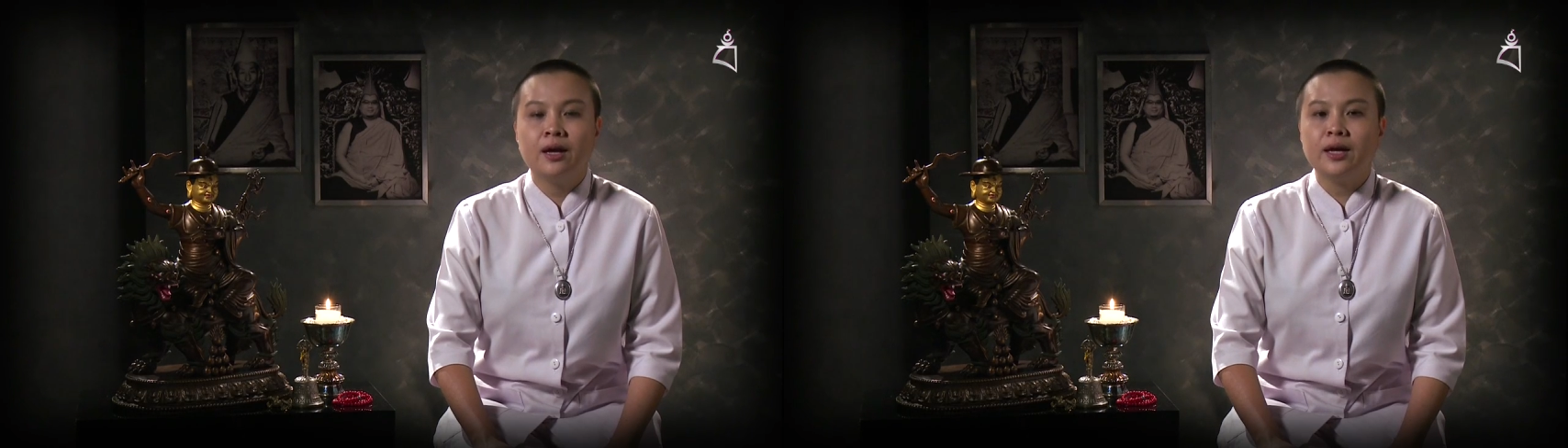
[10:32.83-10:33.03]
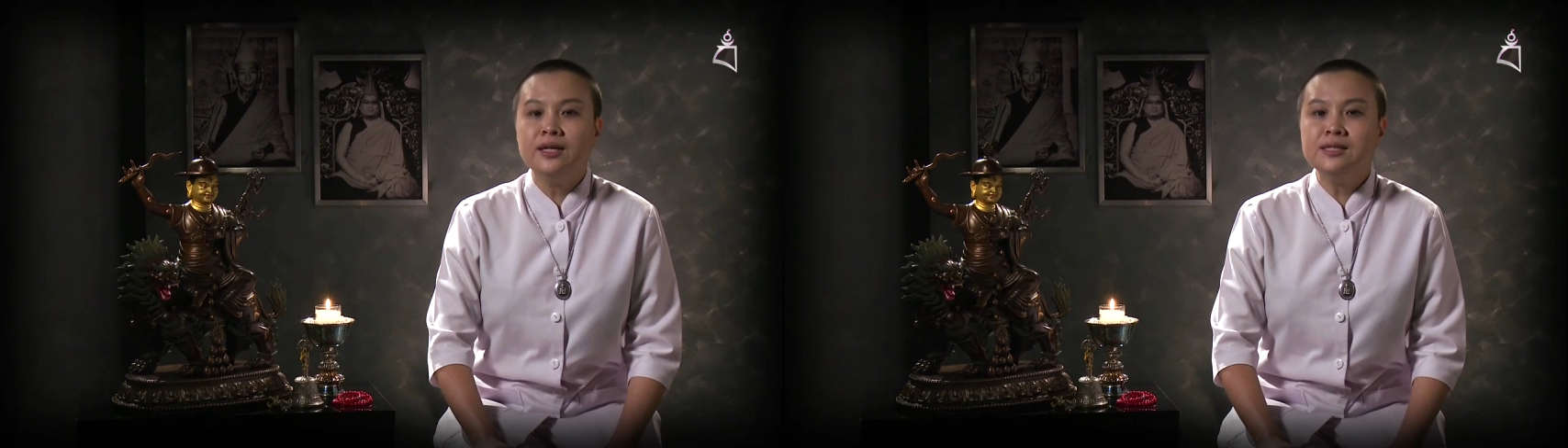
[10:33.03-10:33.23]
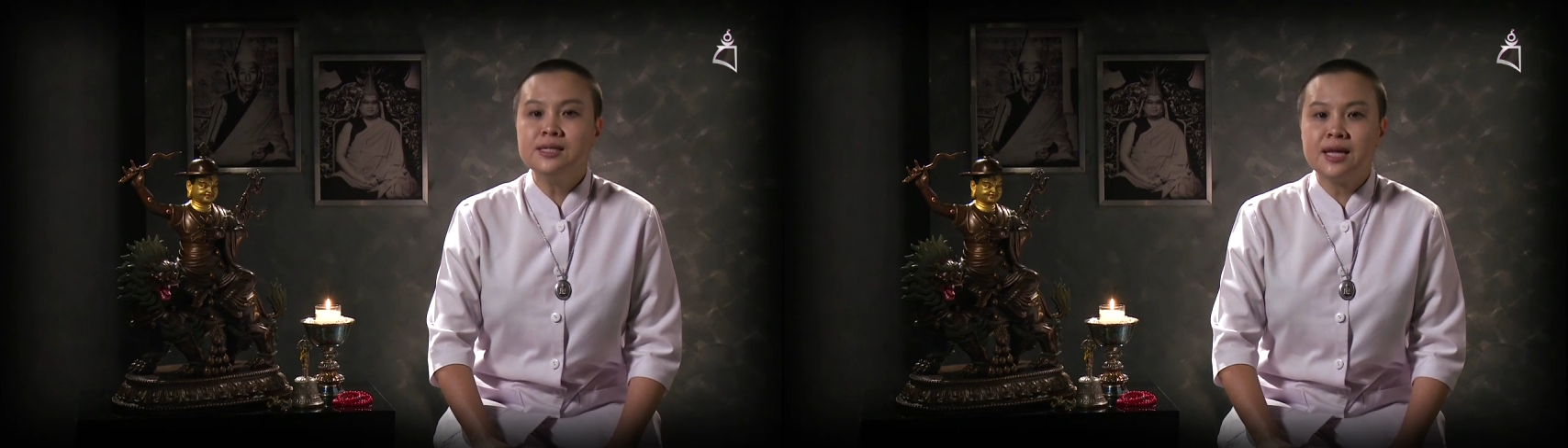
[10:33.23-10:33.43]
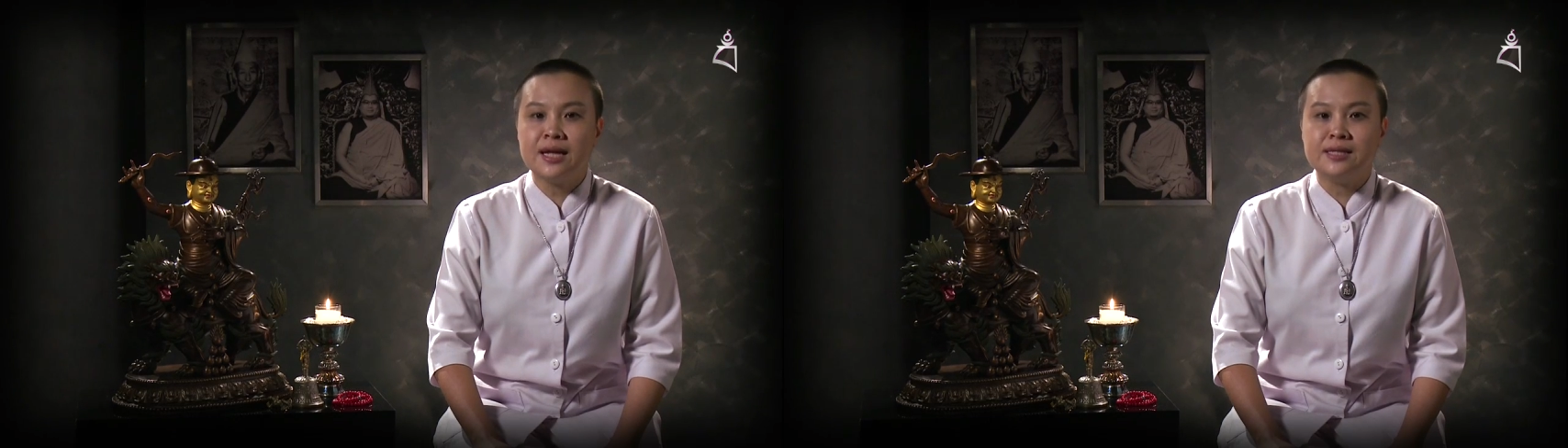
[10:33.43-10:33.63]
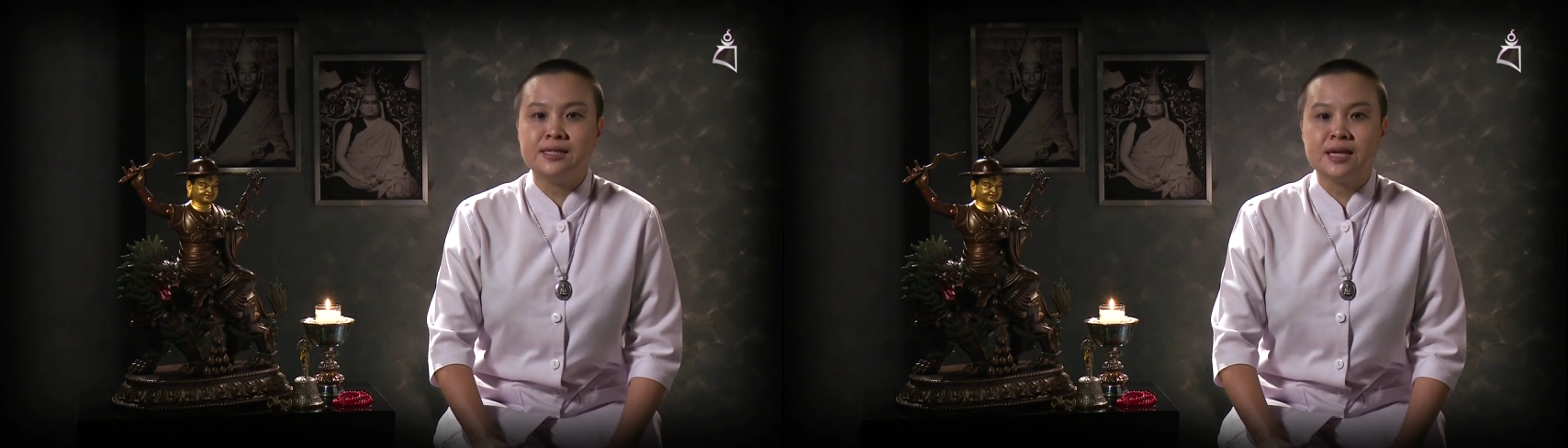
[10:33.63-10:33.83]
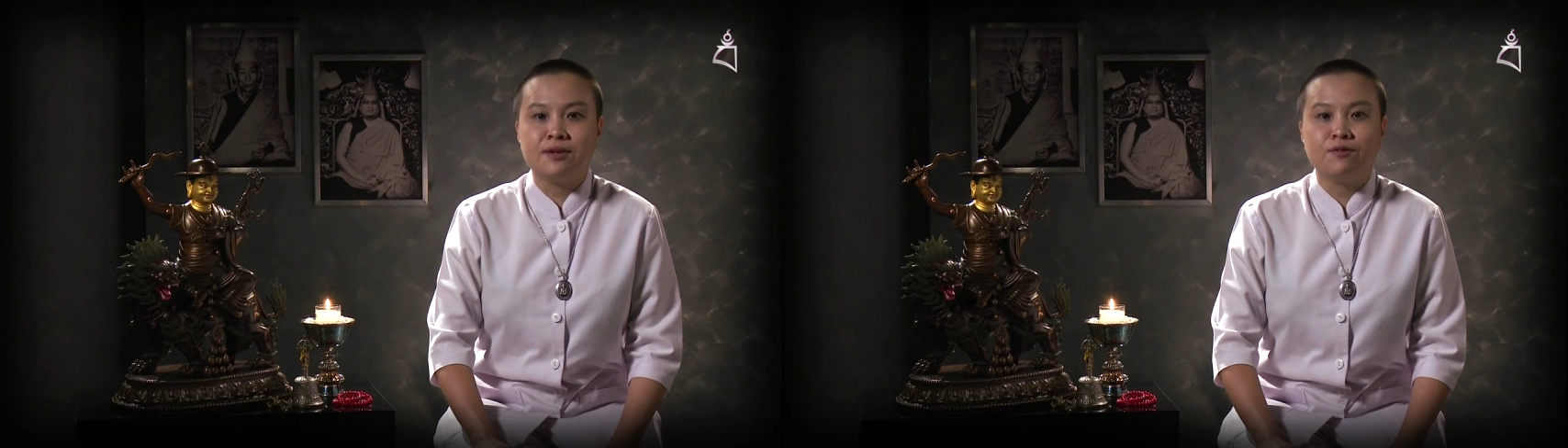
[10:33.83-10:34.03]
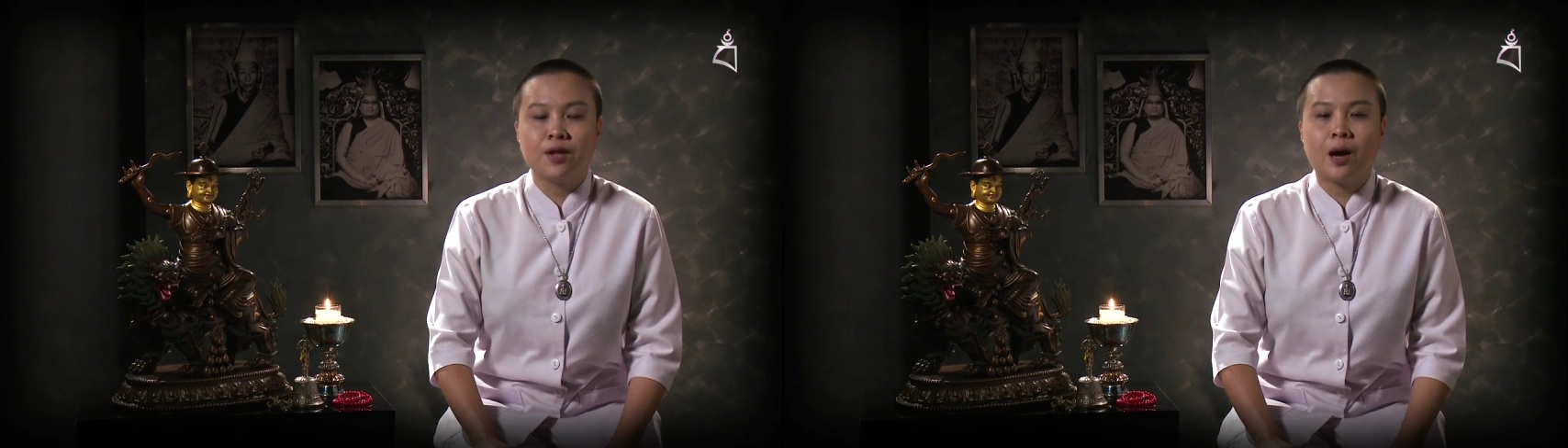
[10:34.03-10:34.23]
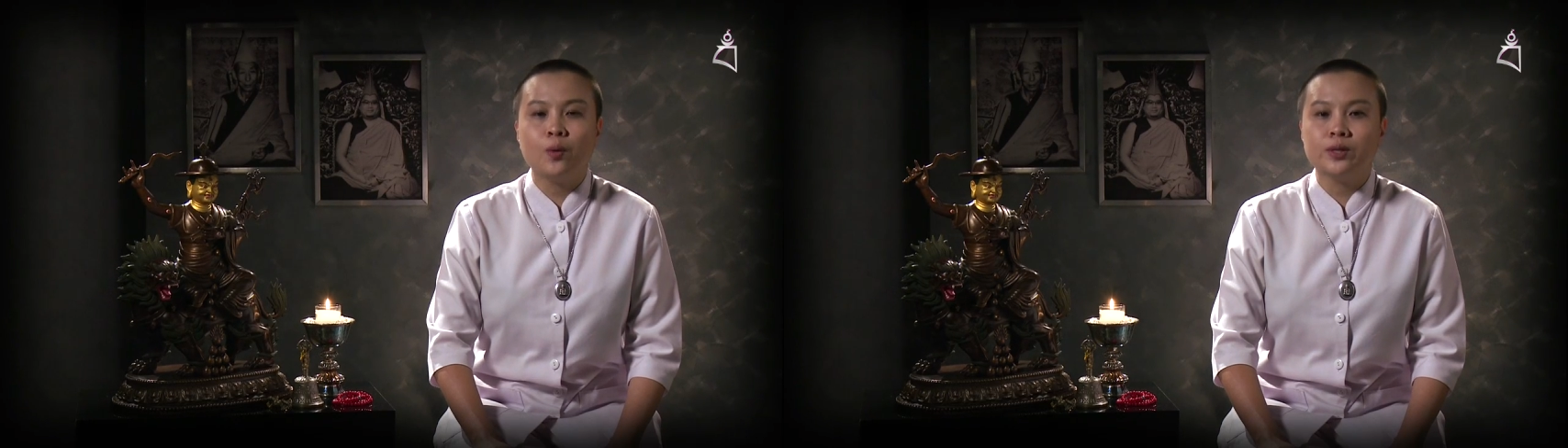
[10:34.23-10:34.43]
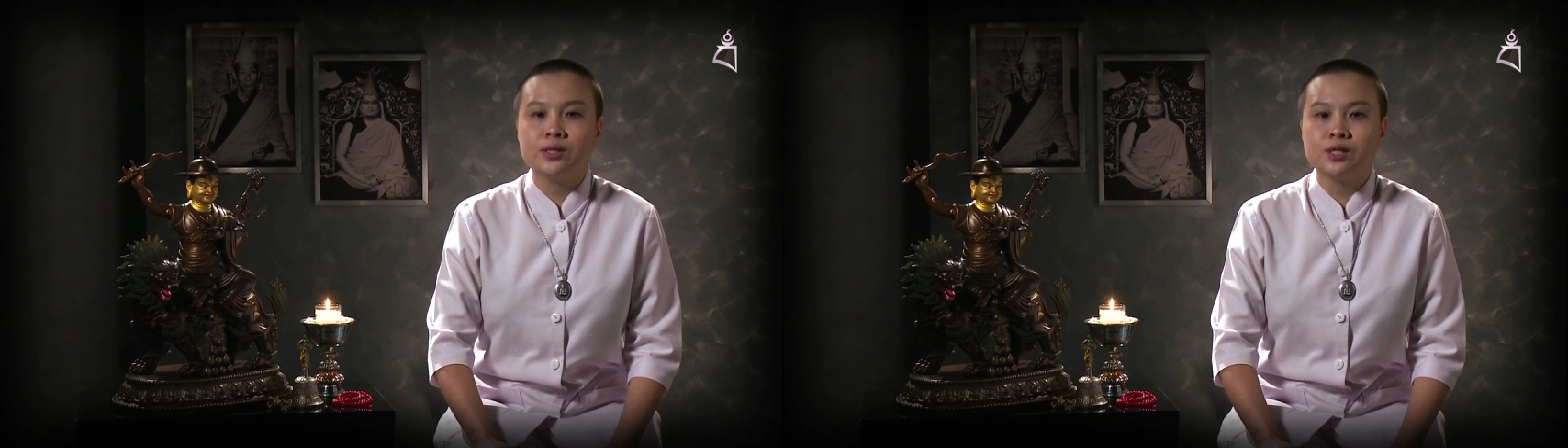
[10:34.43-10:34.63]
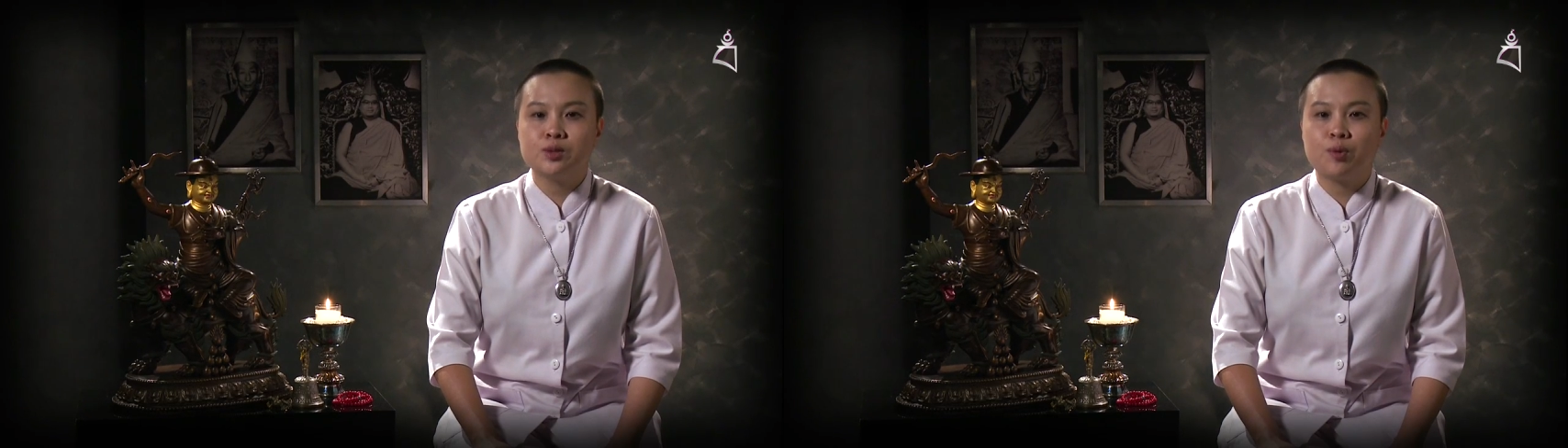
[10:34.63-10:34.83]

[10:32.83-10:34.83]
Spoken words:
Incense and flowers